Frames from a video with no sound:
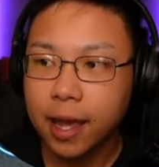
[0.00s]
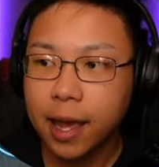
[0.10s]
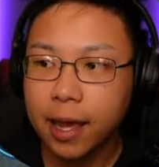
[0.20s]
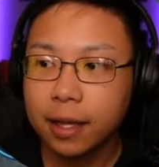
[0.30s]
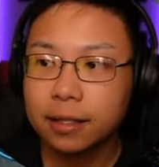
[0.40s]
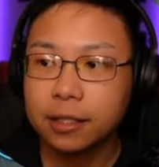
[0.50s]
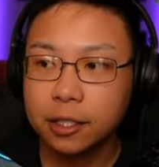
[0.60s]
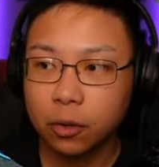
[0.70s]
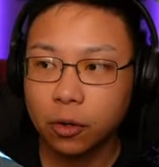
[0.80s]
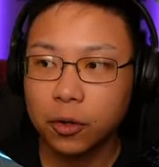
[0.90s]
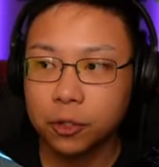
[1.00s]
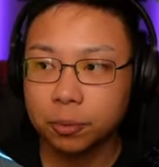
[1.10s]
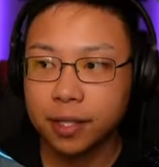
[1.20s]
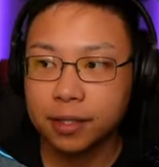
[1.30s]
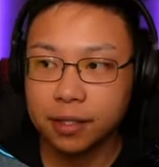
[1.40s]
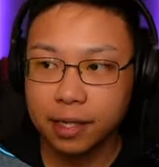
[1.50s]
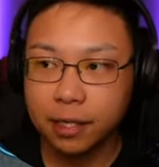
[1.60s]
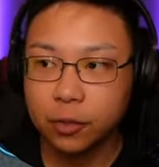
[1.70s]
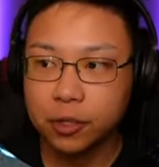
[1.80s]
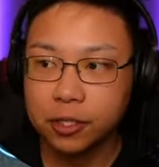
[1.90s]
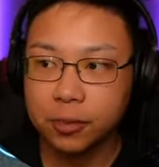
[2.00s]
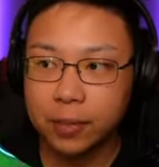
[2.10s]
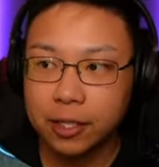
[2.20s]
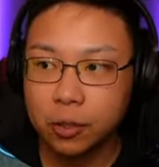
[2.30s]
And Teodor also places the increased speed